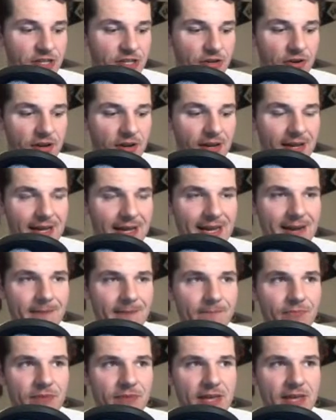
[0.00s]
Excellent
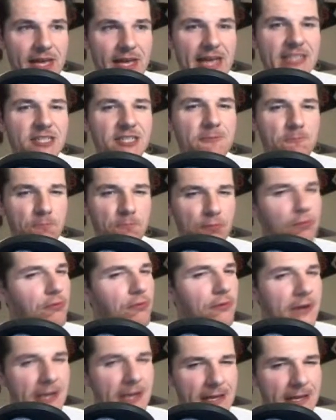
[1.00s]
vision. Solid
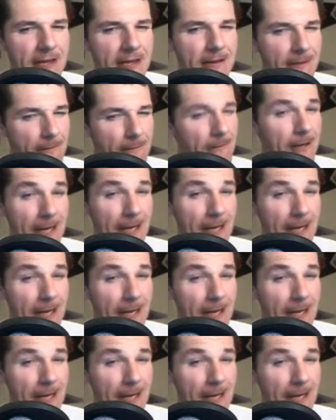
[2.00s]
pass catcher.